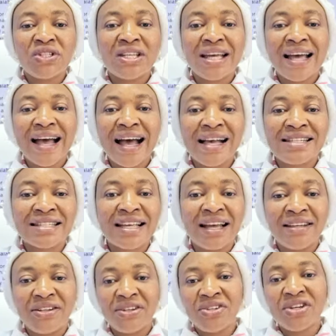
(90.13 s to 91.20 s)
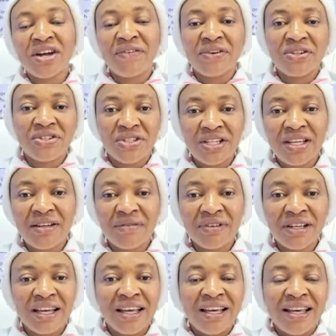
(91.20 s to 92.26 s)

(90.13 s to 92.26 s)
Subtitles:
it says, ask and ye shall receive.